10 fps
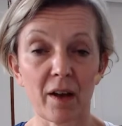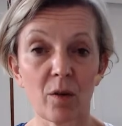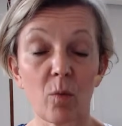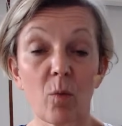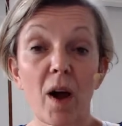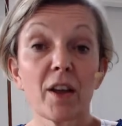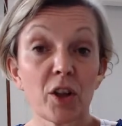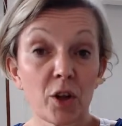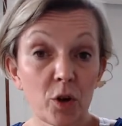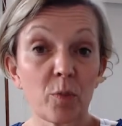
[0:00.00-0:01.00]
where
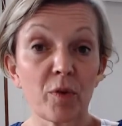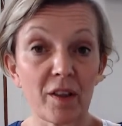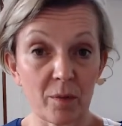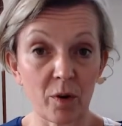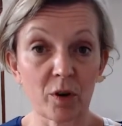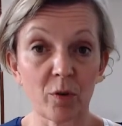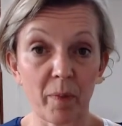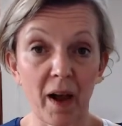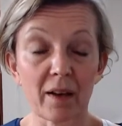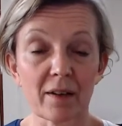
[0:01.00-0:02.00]
you breathe and what your
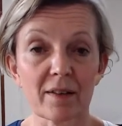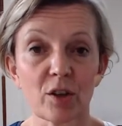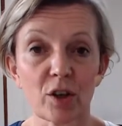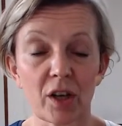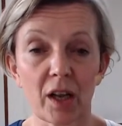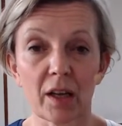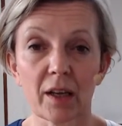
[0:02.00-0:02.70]
patterns look like.